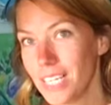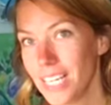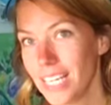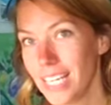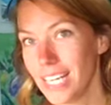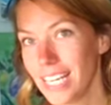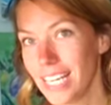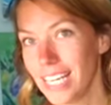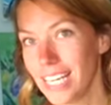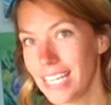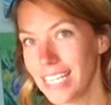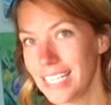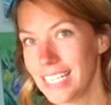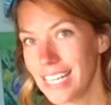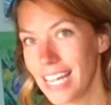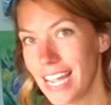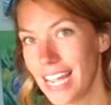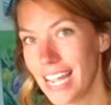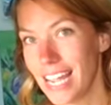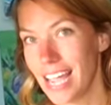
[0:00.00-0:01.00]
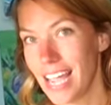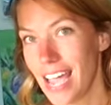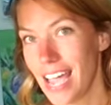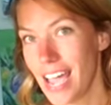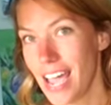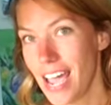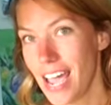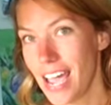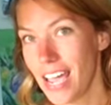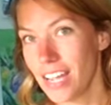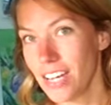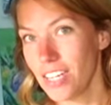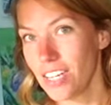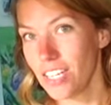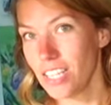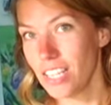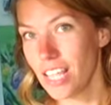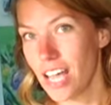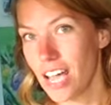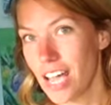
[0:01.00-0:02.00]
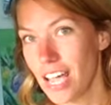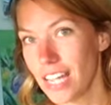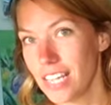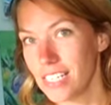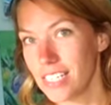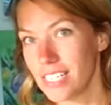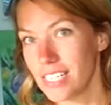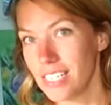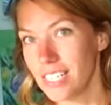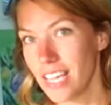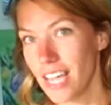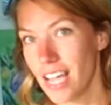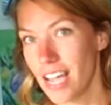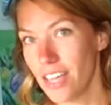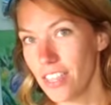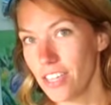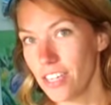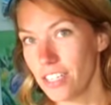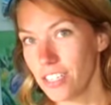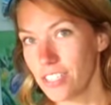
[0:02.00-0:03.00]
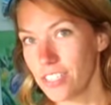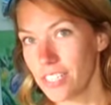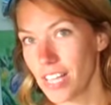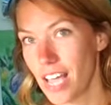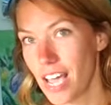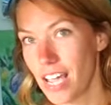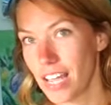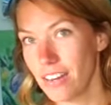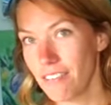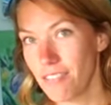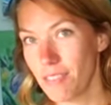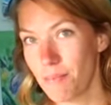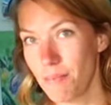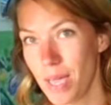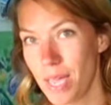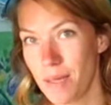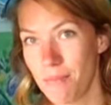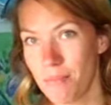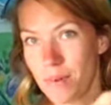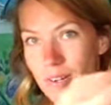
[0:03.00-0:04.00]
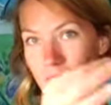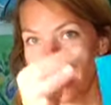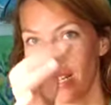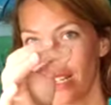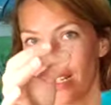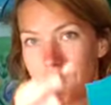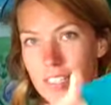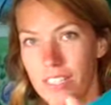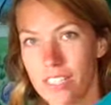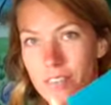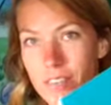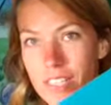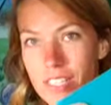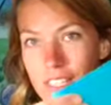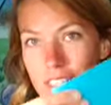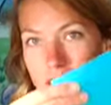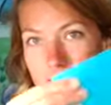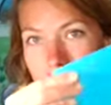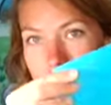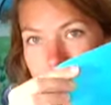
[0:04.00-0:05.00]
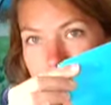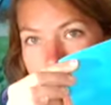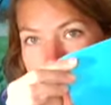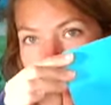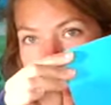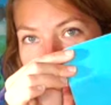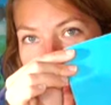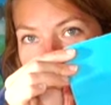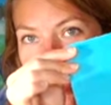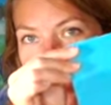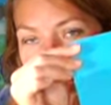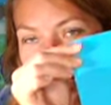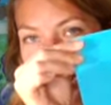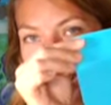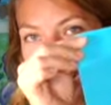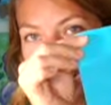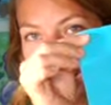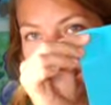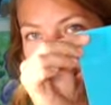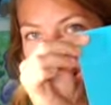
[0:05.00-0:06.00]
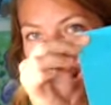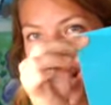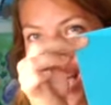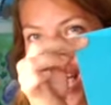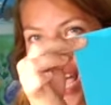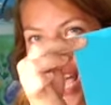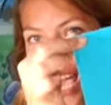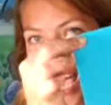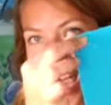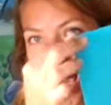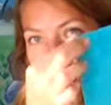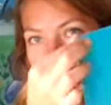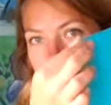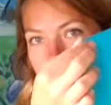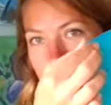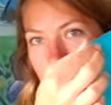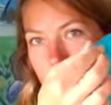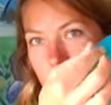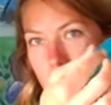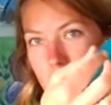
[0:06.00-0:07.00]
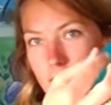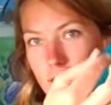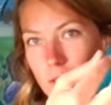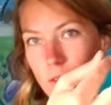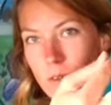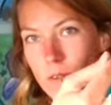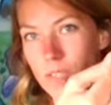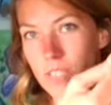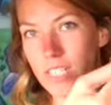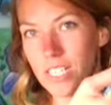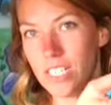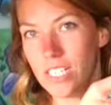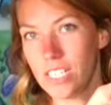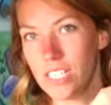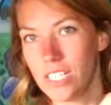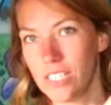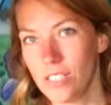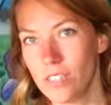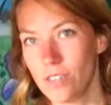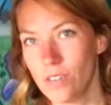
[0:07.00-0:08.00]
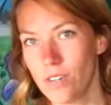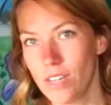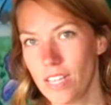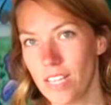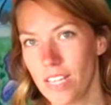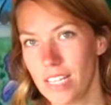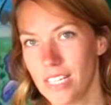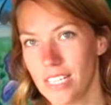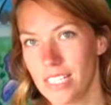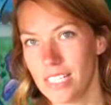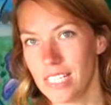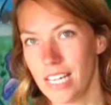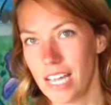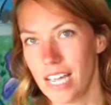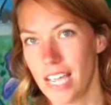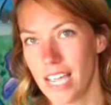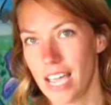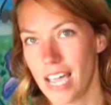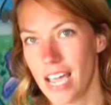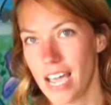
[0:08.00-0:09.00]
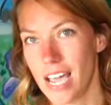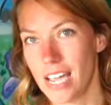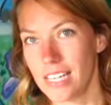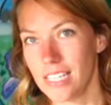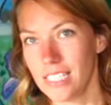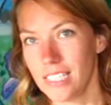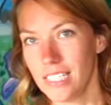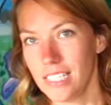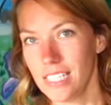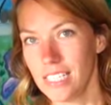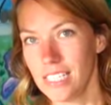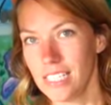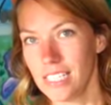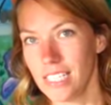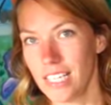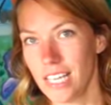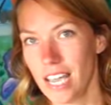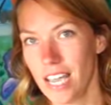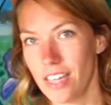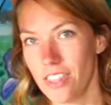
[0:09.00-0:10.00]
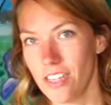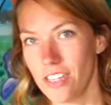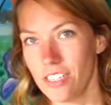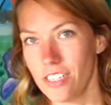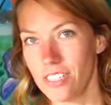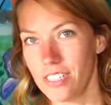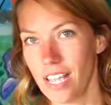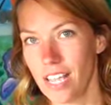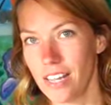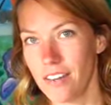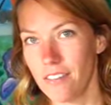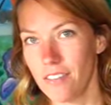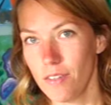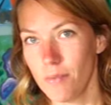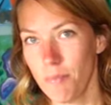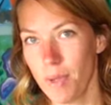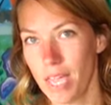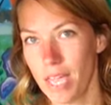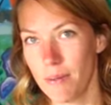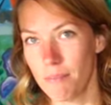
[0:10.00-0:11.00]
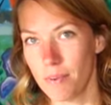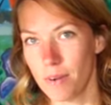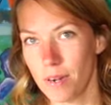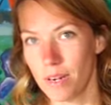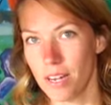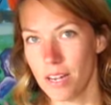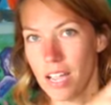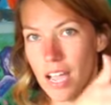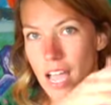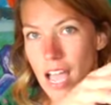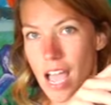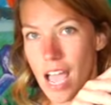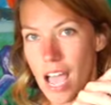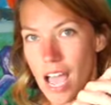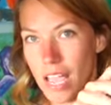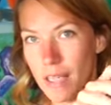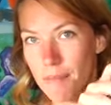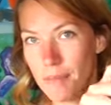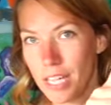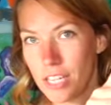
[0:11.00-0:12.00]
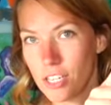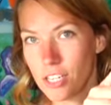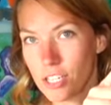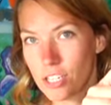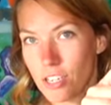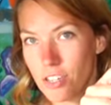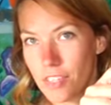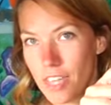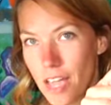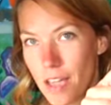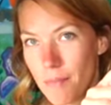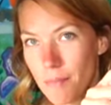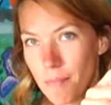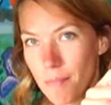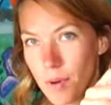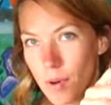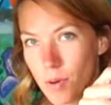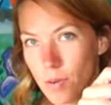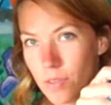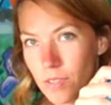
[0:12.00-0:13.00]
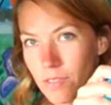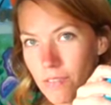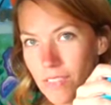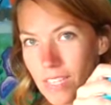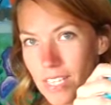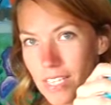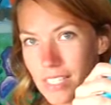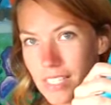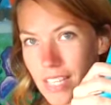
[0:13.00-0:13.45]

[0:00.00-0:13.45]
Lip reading: it in a diagonal line to the other side of the paper. So I start like this, and then I fold it diagonally to the other side of the paper. I make sure that both of these